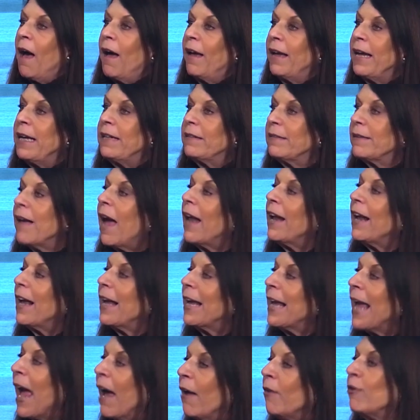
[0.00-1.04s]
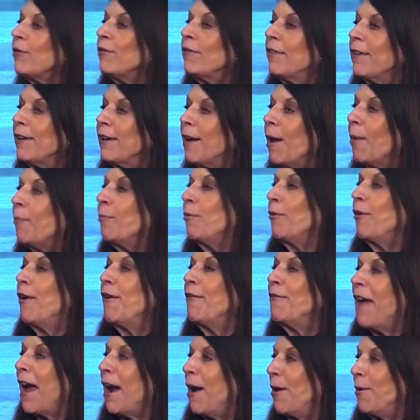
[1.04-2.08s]
he's got to count the number
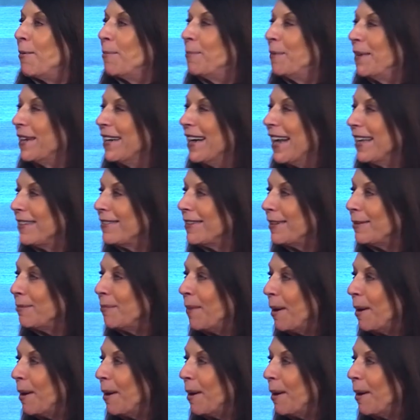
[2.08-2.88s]
of Arab Knesset